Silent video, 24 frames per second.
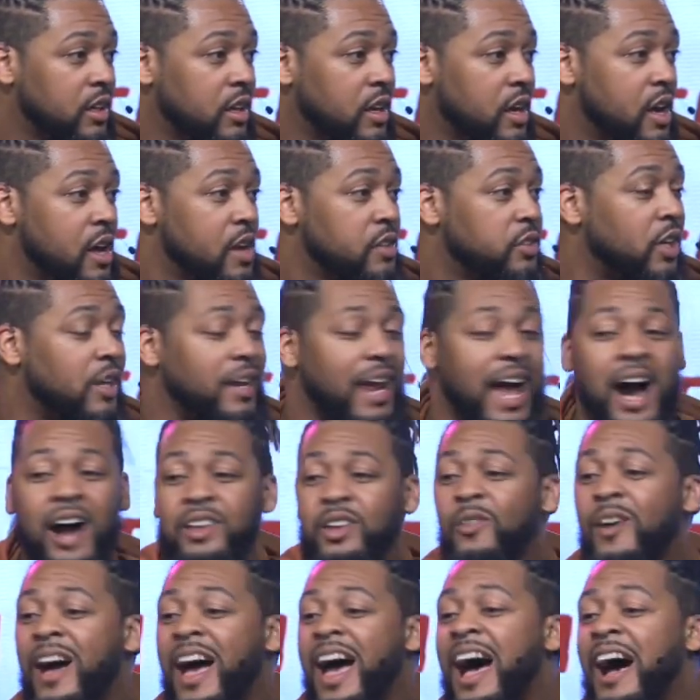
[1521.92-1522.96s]
So now
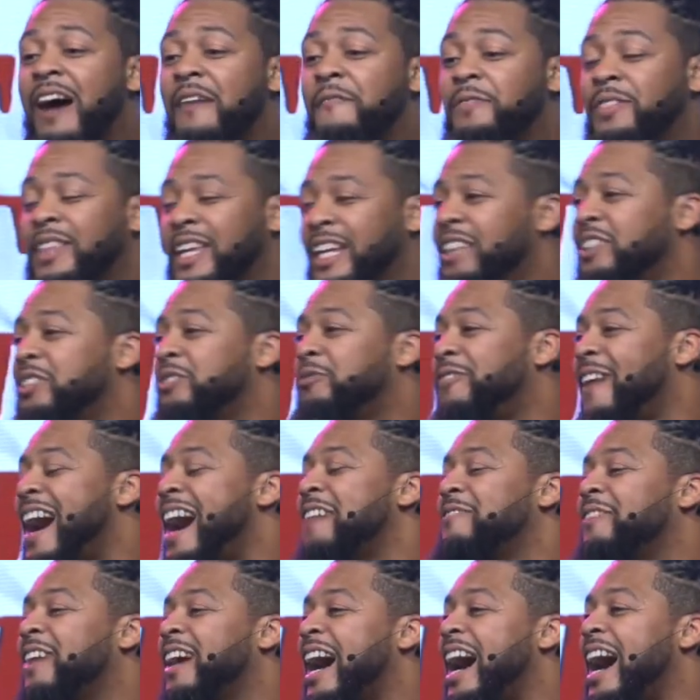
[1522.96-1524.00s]
you have these
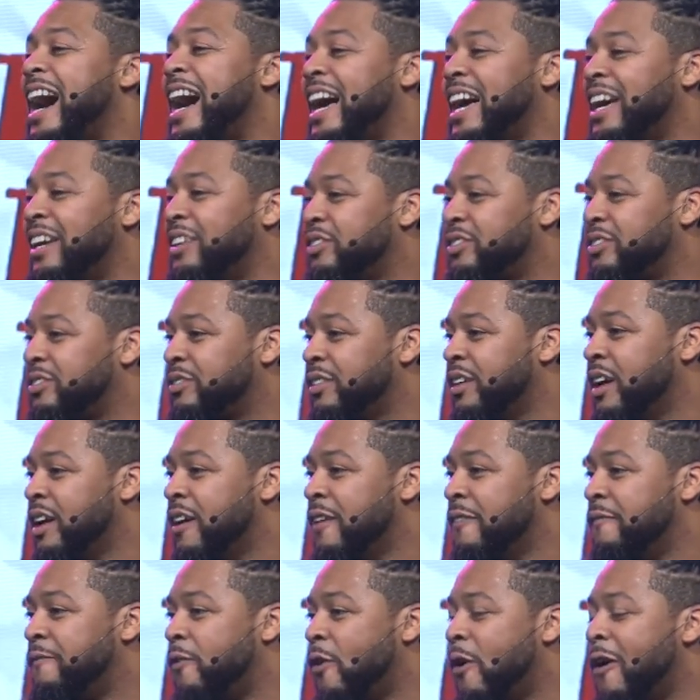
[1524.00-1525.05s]
five guys
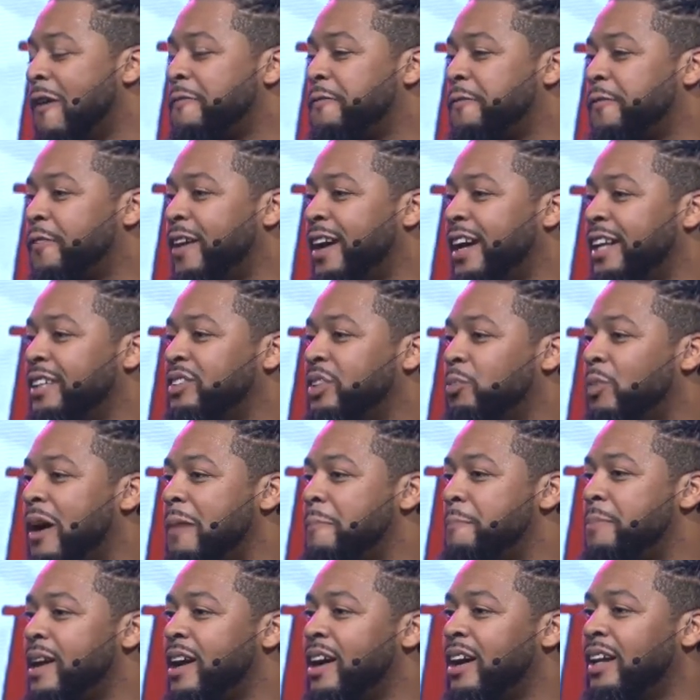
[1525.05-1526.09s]
four friends and one
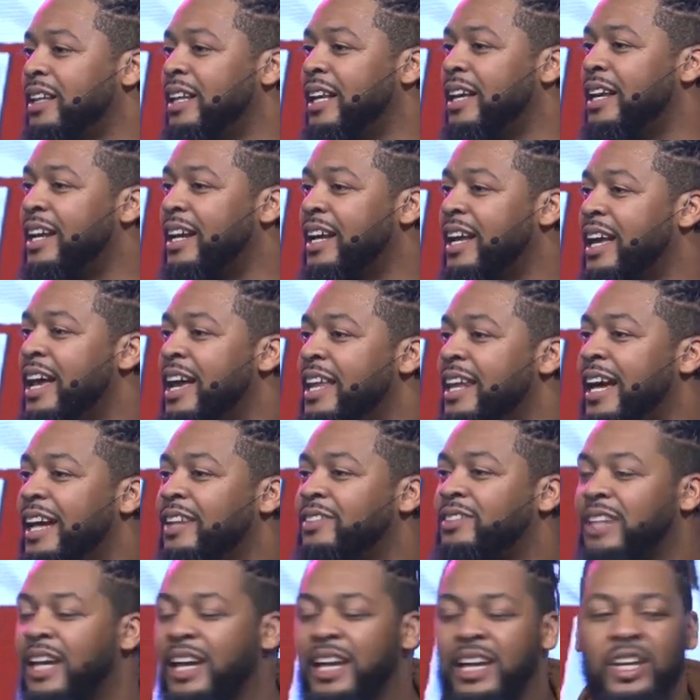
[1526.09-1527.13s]
paralytic. They
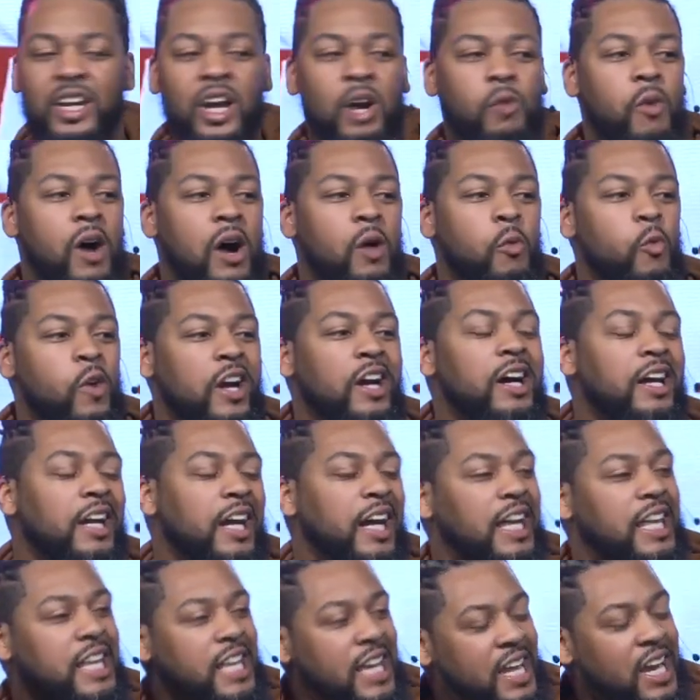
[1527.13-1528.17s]
say, you know what? We're going to
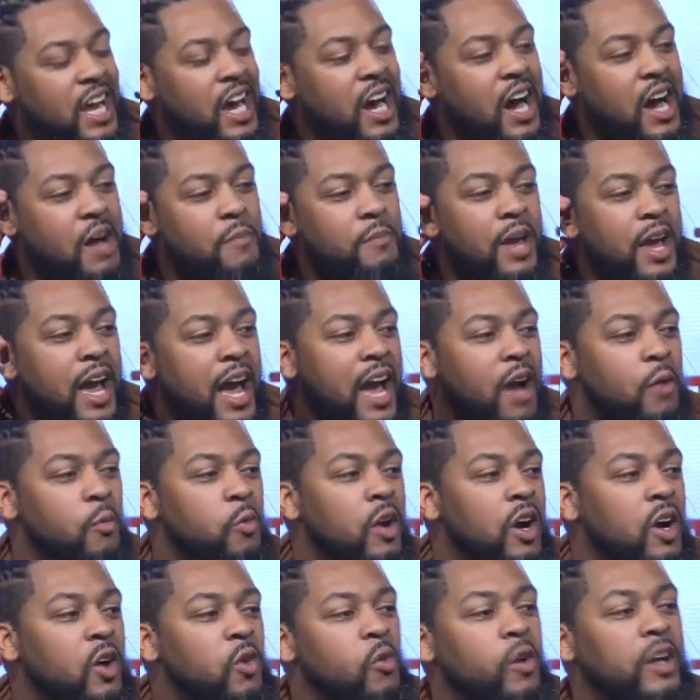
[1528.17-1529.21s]
get up and we're
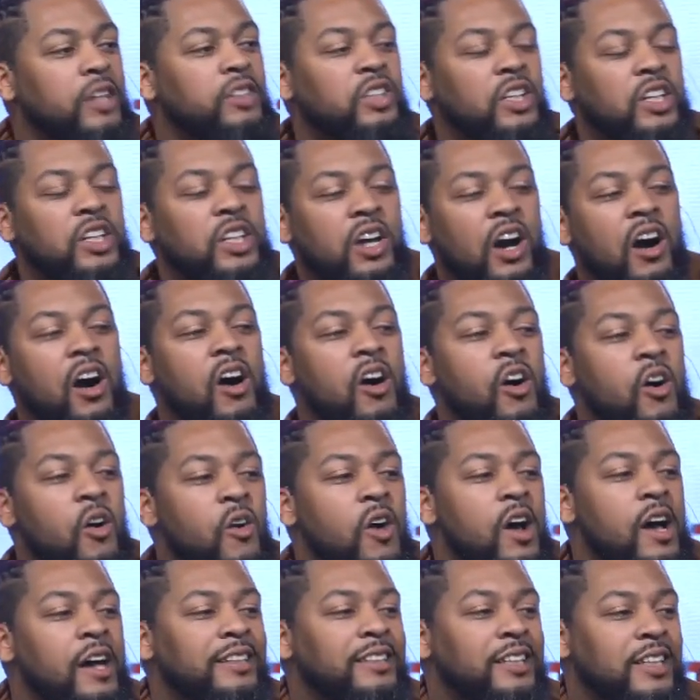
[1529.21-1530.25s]
going to go
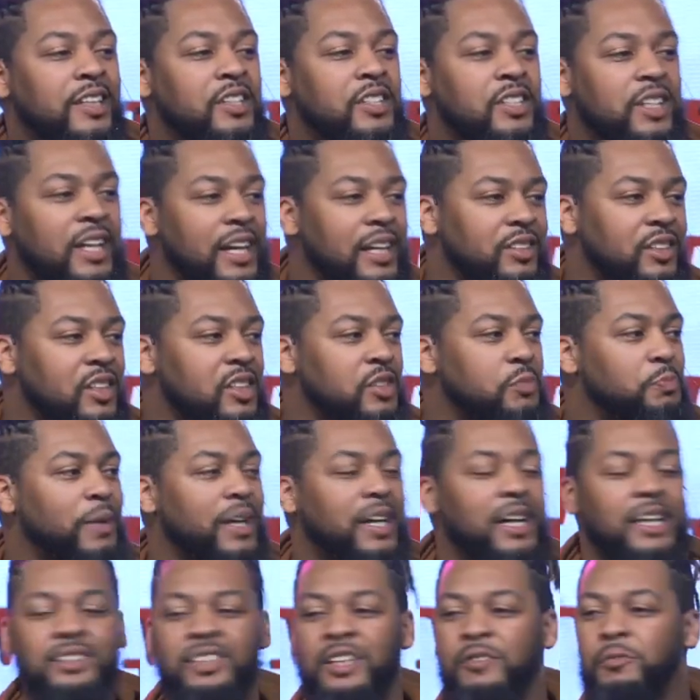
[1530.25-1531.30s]
to Jesus
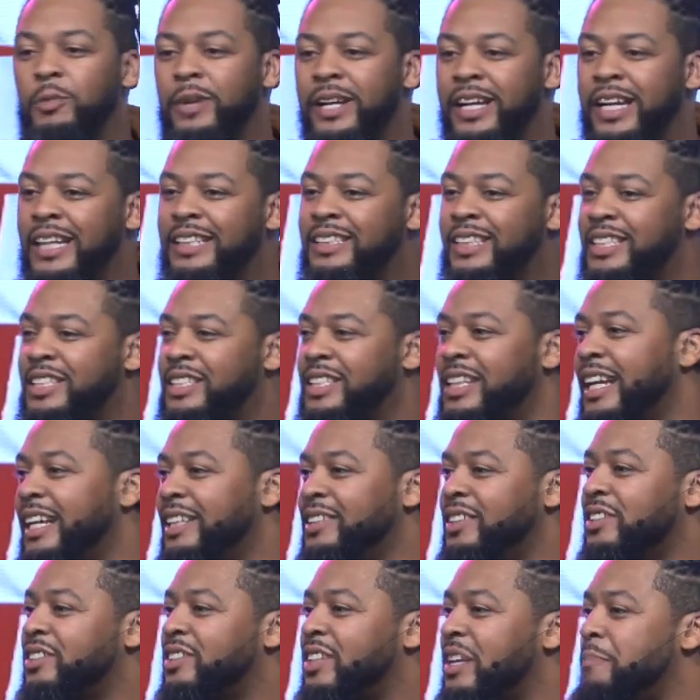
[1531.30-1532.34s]
because if we get to
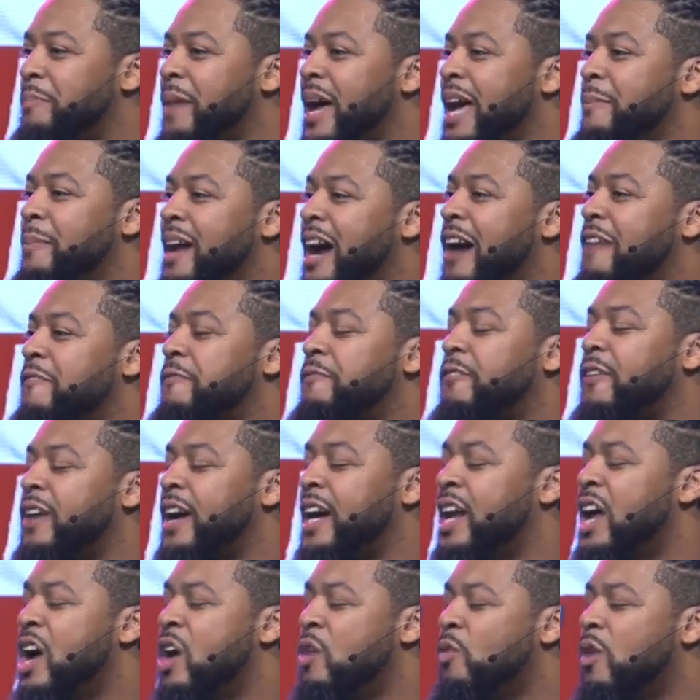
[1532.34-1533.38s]
Jesus, then maybe our friend
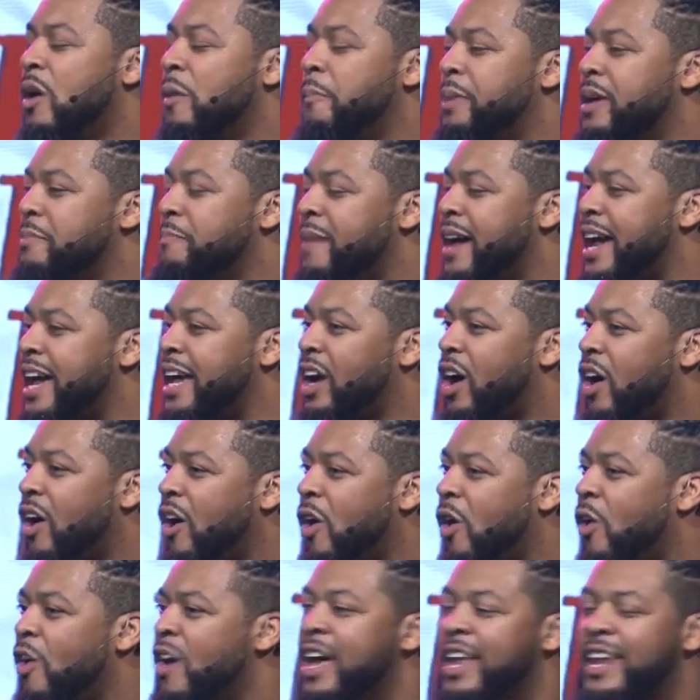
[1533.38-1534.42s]
will be made
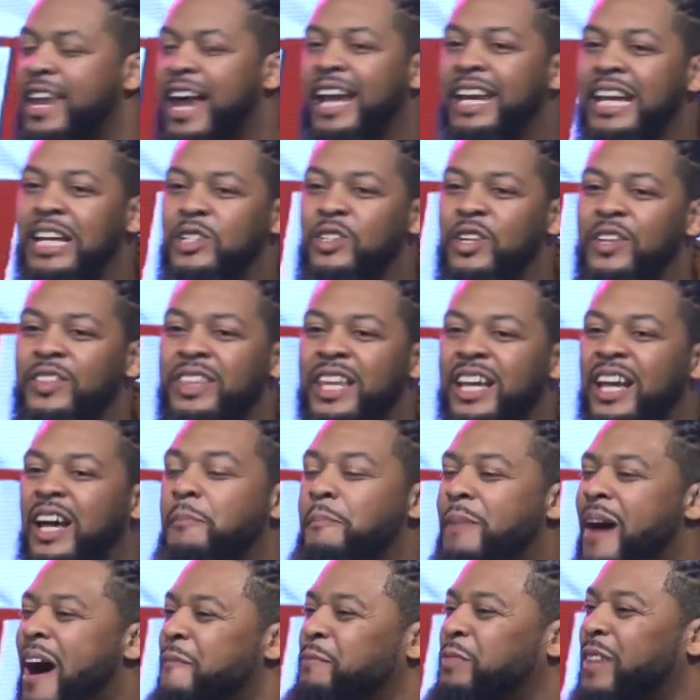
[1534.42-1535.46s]
whole. Now, I need you to think
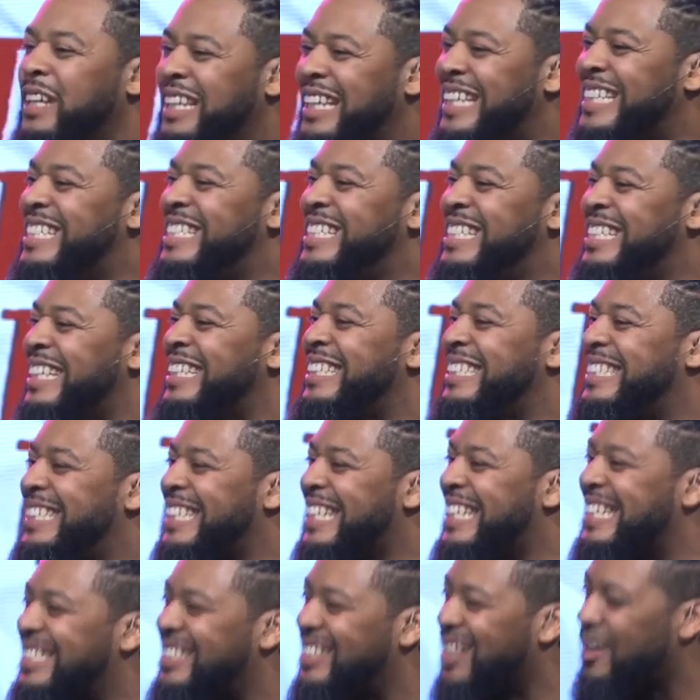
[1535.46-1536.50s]
about the
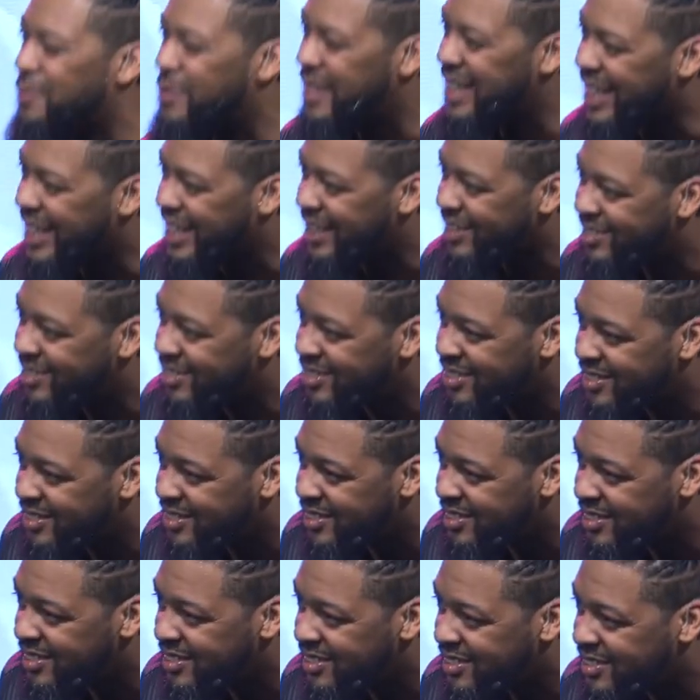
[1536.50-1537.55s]
logistics of
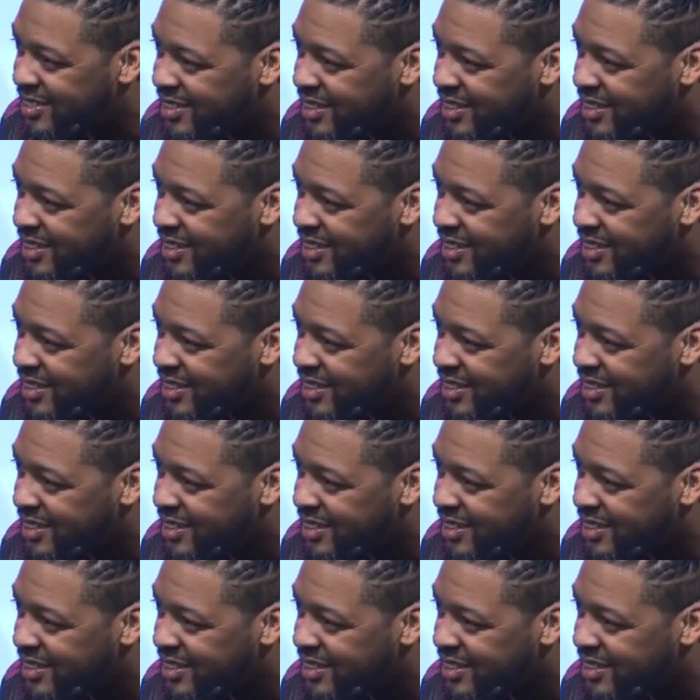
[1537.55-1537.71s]
this.